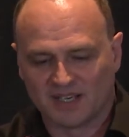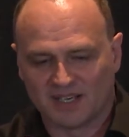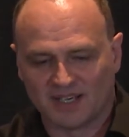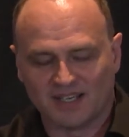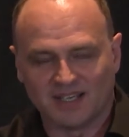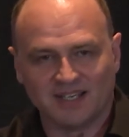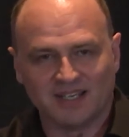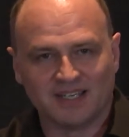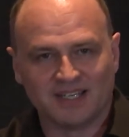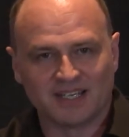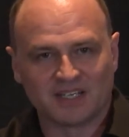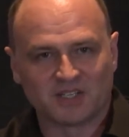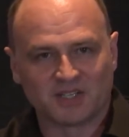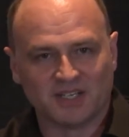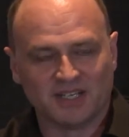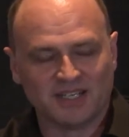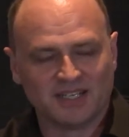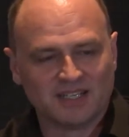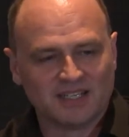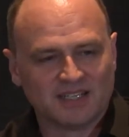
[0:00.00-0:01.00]
In
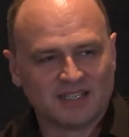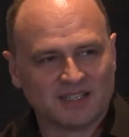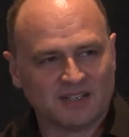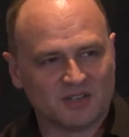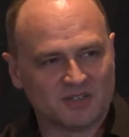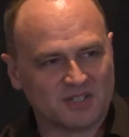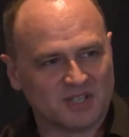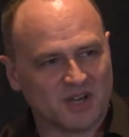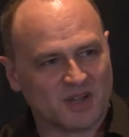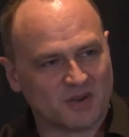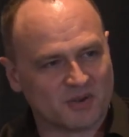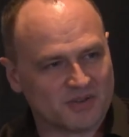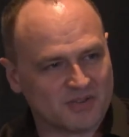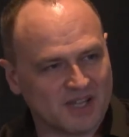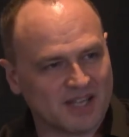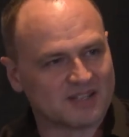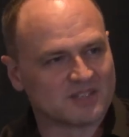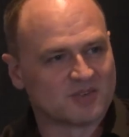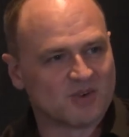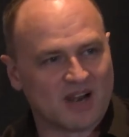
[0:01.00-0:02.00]
addition, there's the other
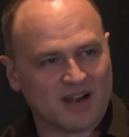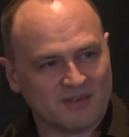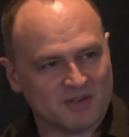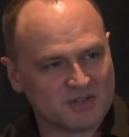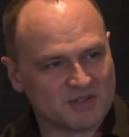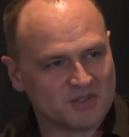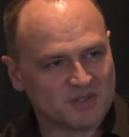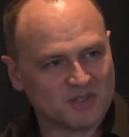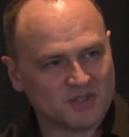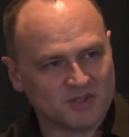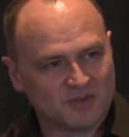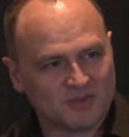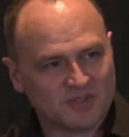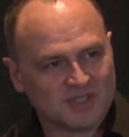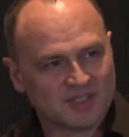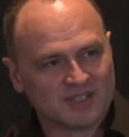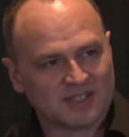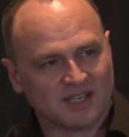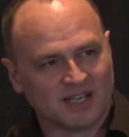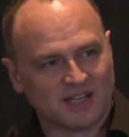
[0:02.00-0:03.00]
things drivers do
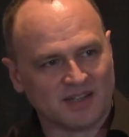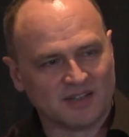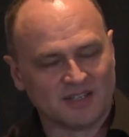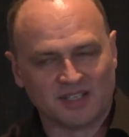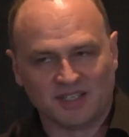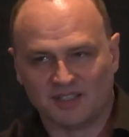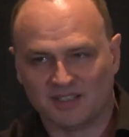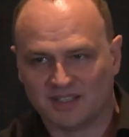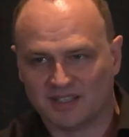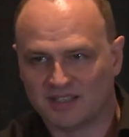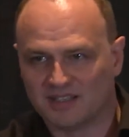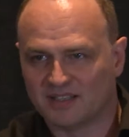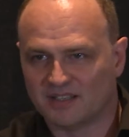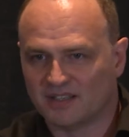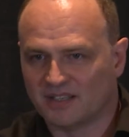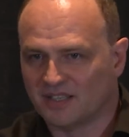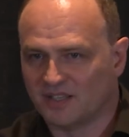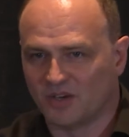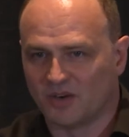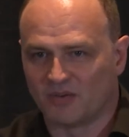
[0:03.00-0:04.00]
in
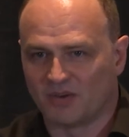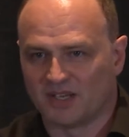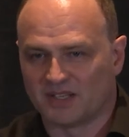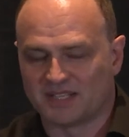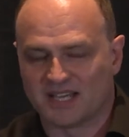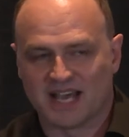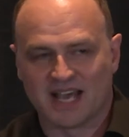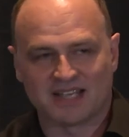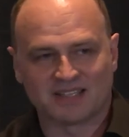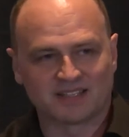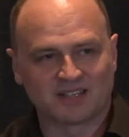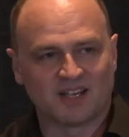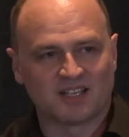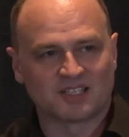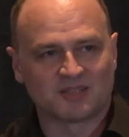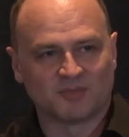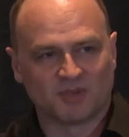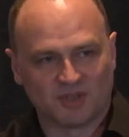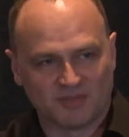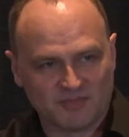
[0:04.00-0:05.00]
the overall tasks:
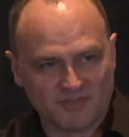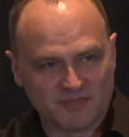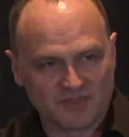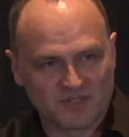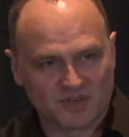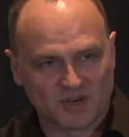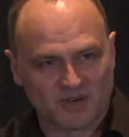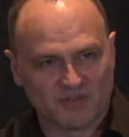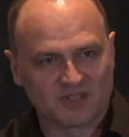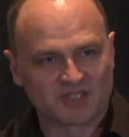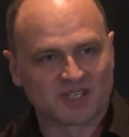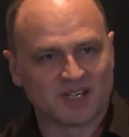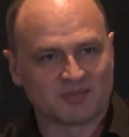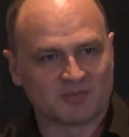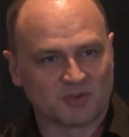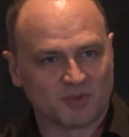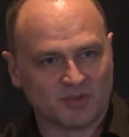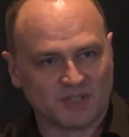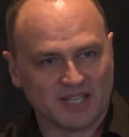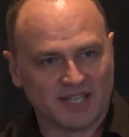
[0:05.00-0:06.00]
customer service,
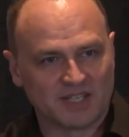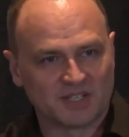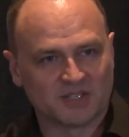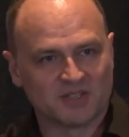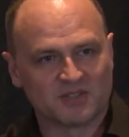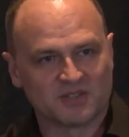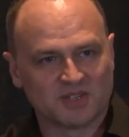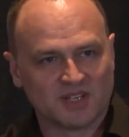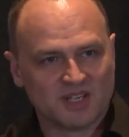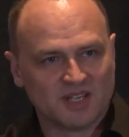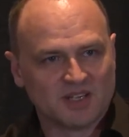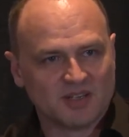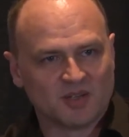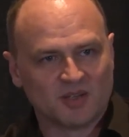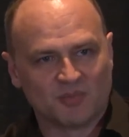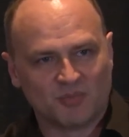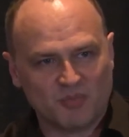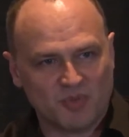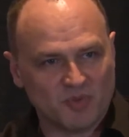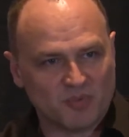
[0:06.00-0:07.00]
customer relations,
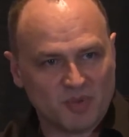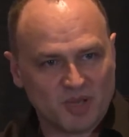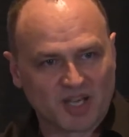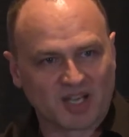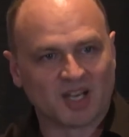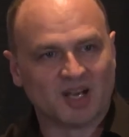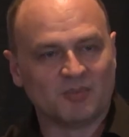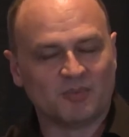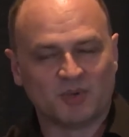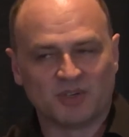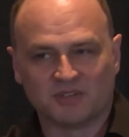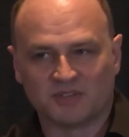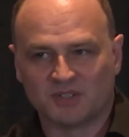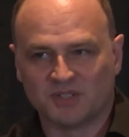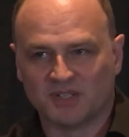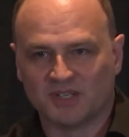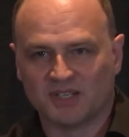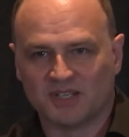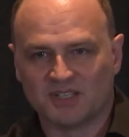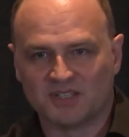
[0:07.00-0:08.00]
the pickup of
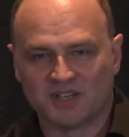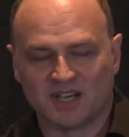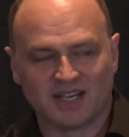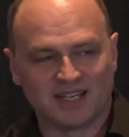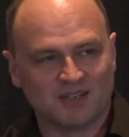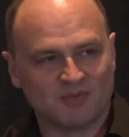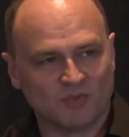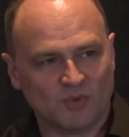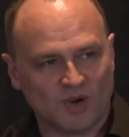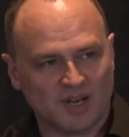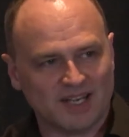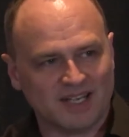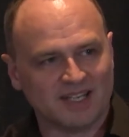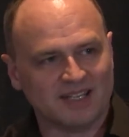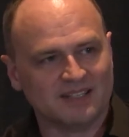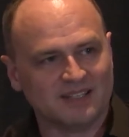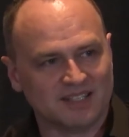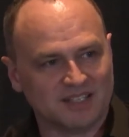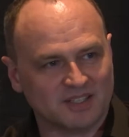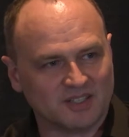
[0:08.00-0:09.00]
goods on one
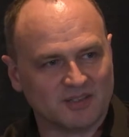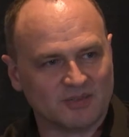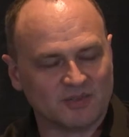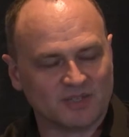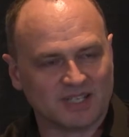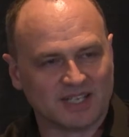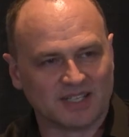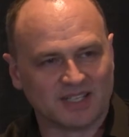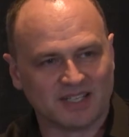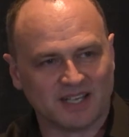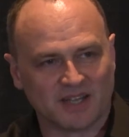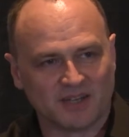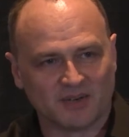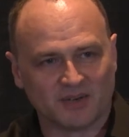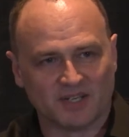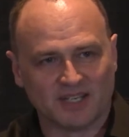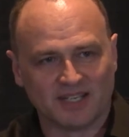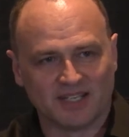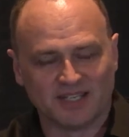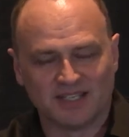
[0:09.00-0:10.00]
end, the delivery on the
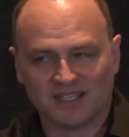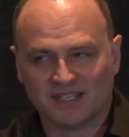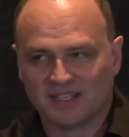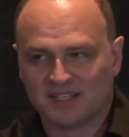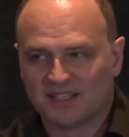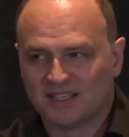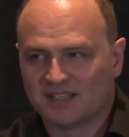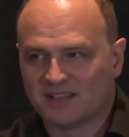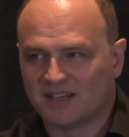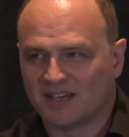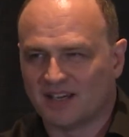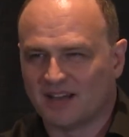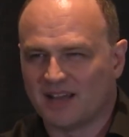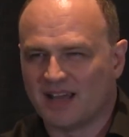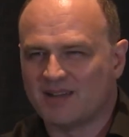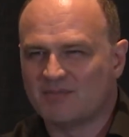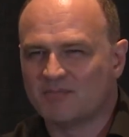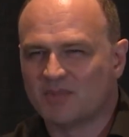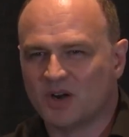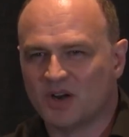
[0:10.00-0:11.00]
other end.
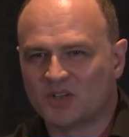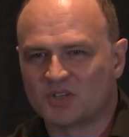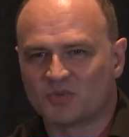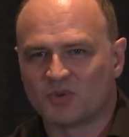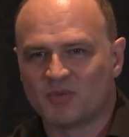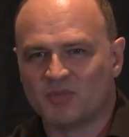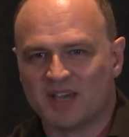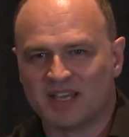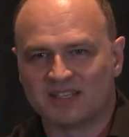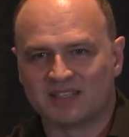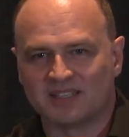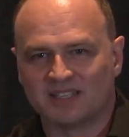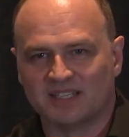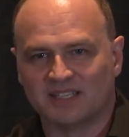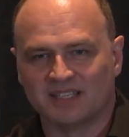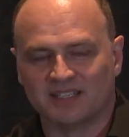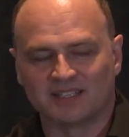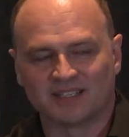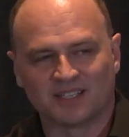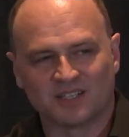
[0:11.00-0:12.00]
At most, we may
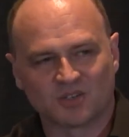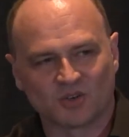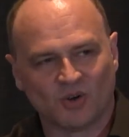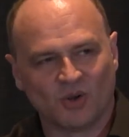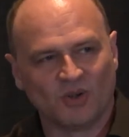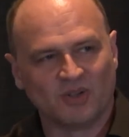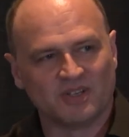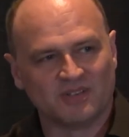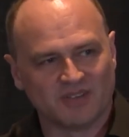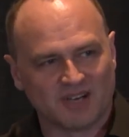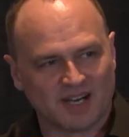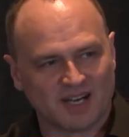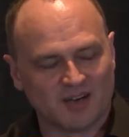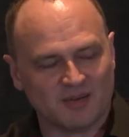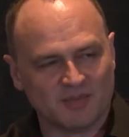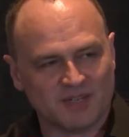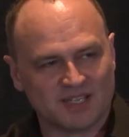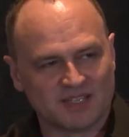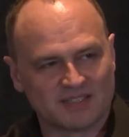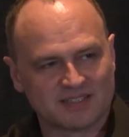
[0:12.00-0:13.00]
see in controlled
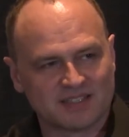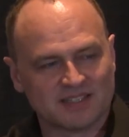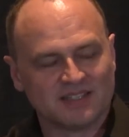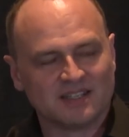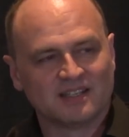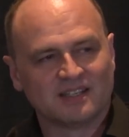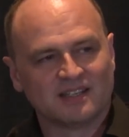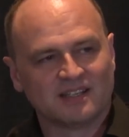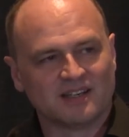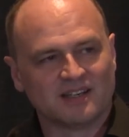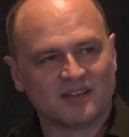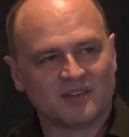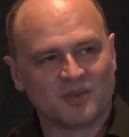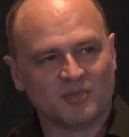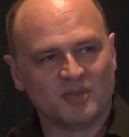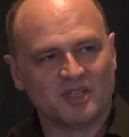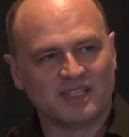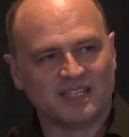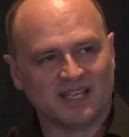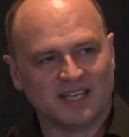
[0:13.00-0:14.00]
environments the
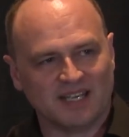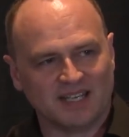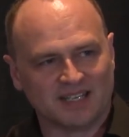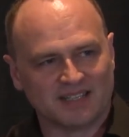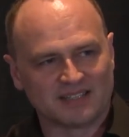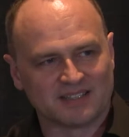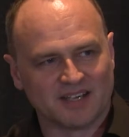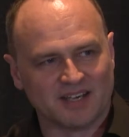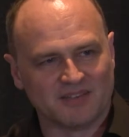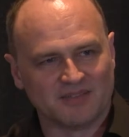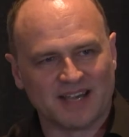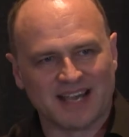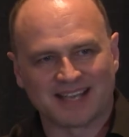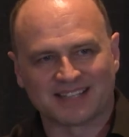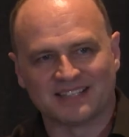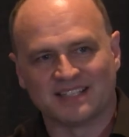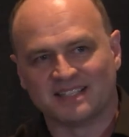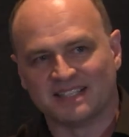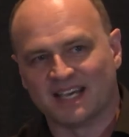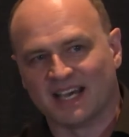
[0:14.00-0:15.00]
beginnings of
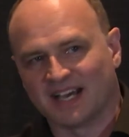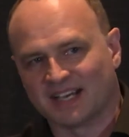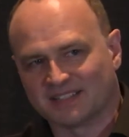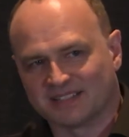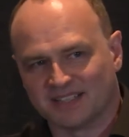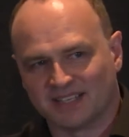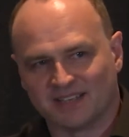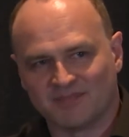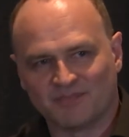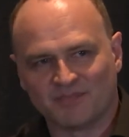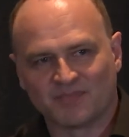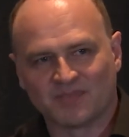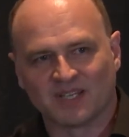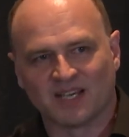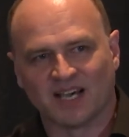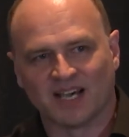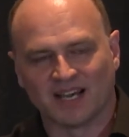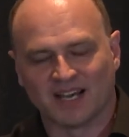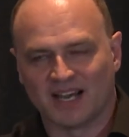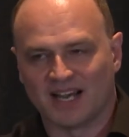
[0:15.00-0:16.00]
exit to exit
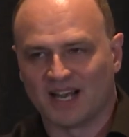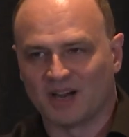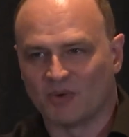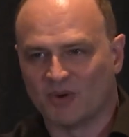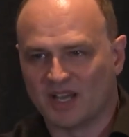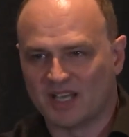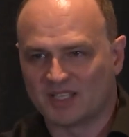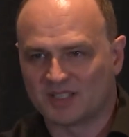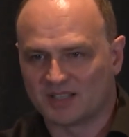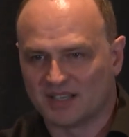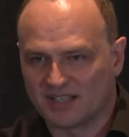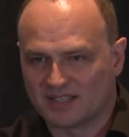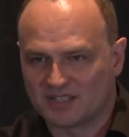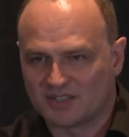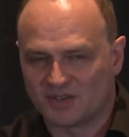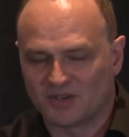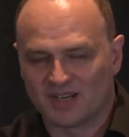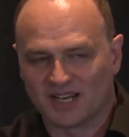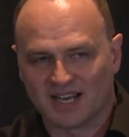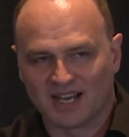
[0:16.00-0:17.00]
on highways, on
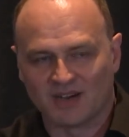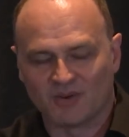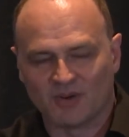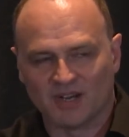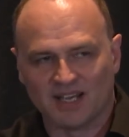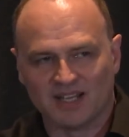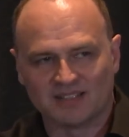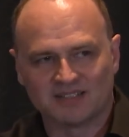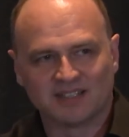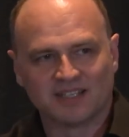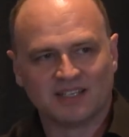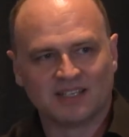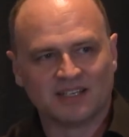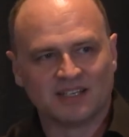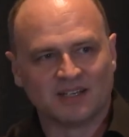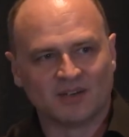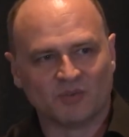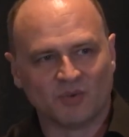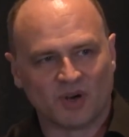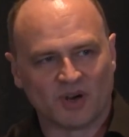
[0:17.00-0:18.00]
certain highways,
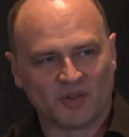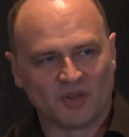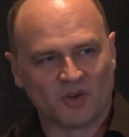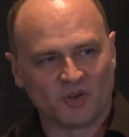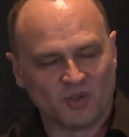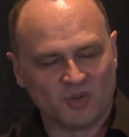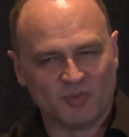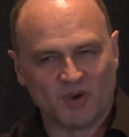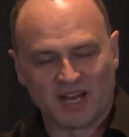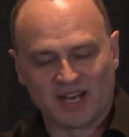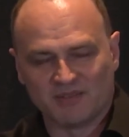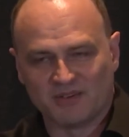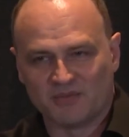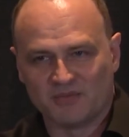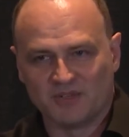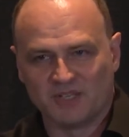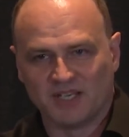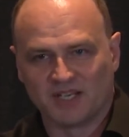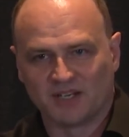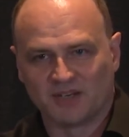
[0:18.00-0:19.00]
where you might have a
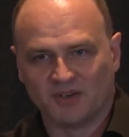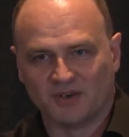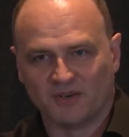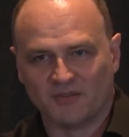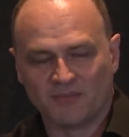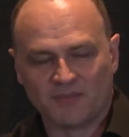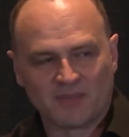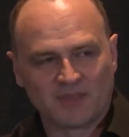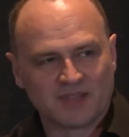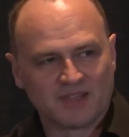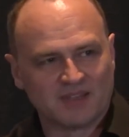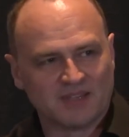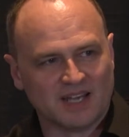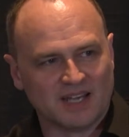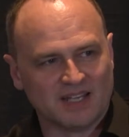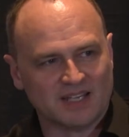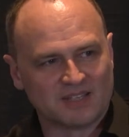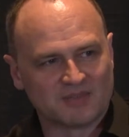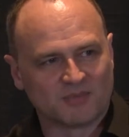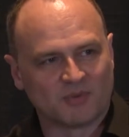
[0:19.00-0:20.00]
vehicle
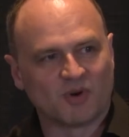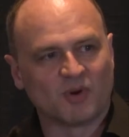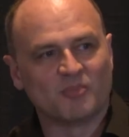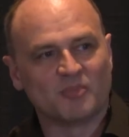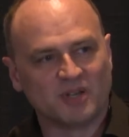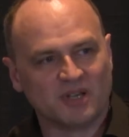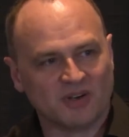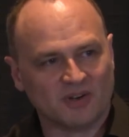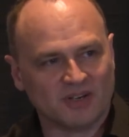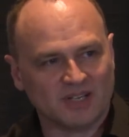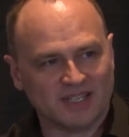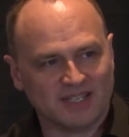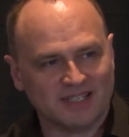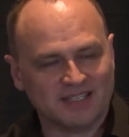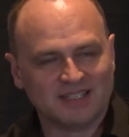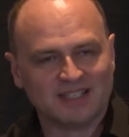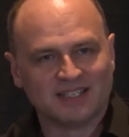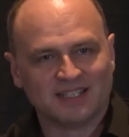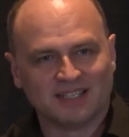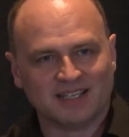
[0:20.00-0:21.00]
that is for a period
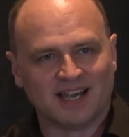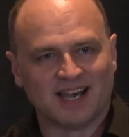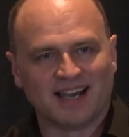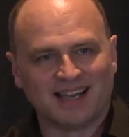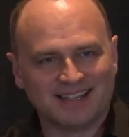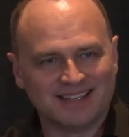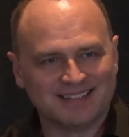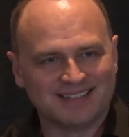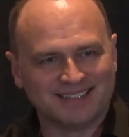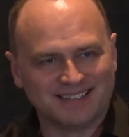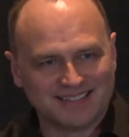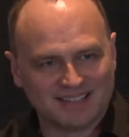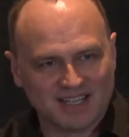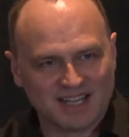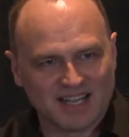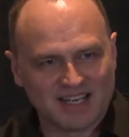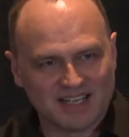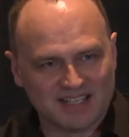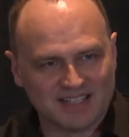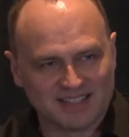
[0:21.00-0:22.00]
not
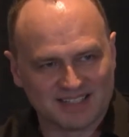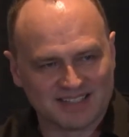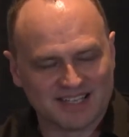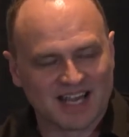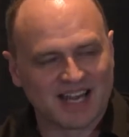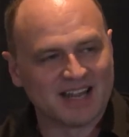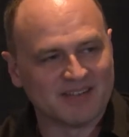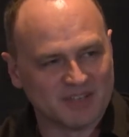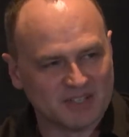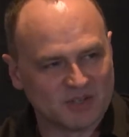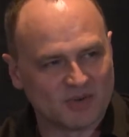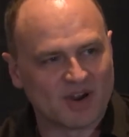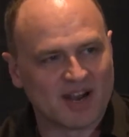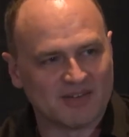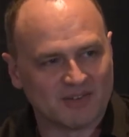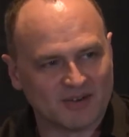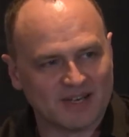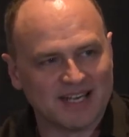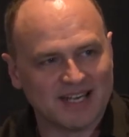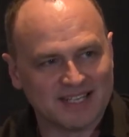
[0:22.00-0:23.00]
does not have a
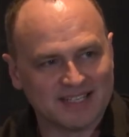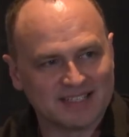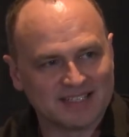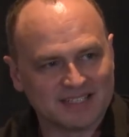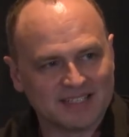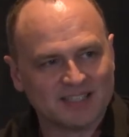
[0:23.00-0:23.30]
driver in it,